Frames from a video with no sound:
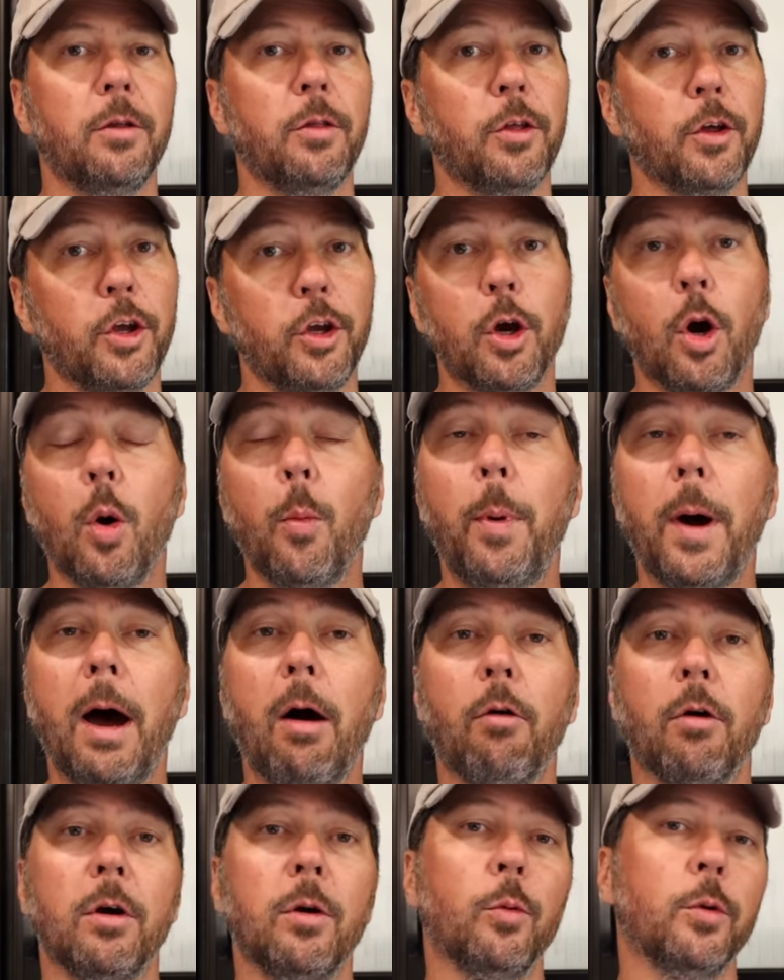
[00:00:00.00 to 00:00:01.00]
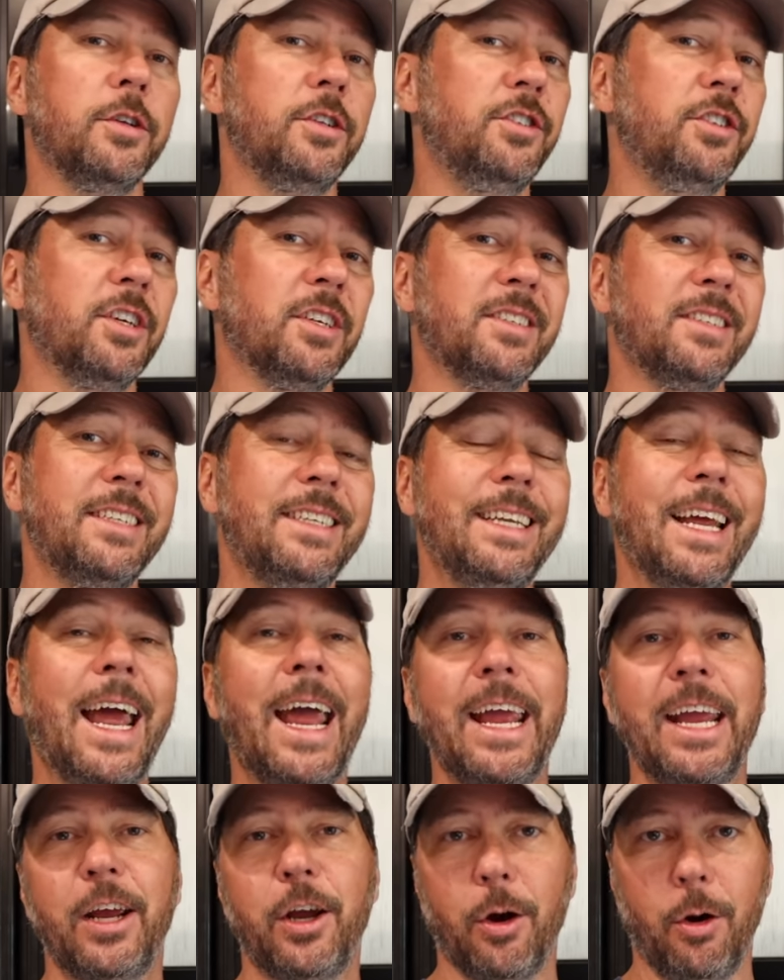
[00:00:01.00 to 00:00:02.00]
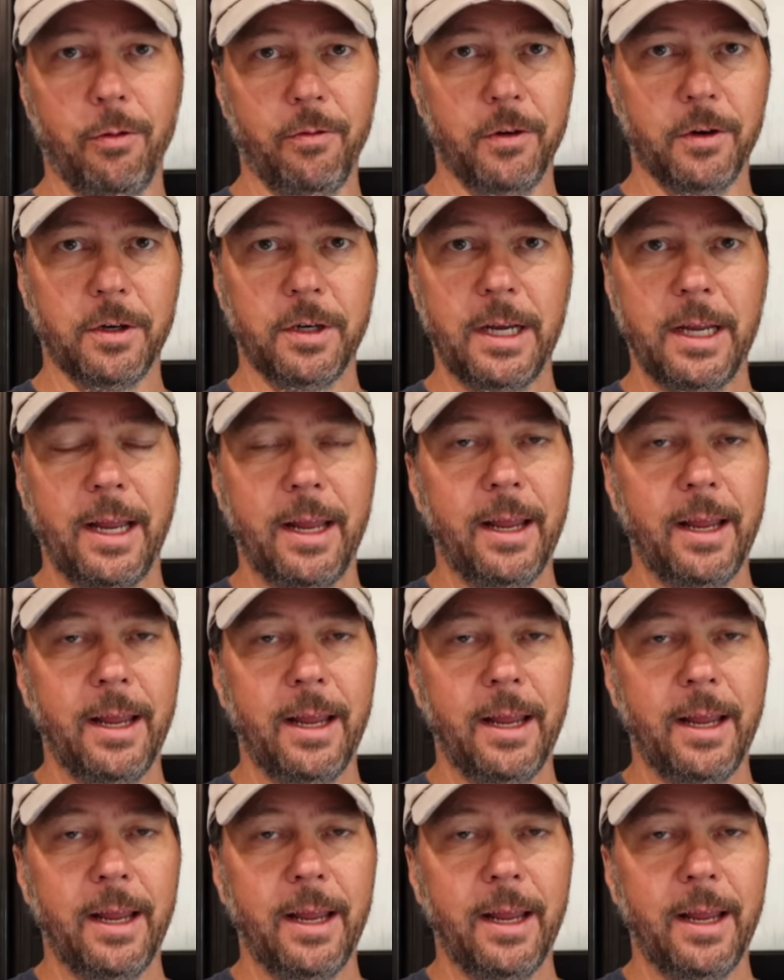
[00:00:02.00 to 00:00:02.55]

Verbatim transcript: The Go Power would just take over.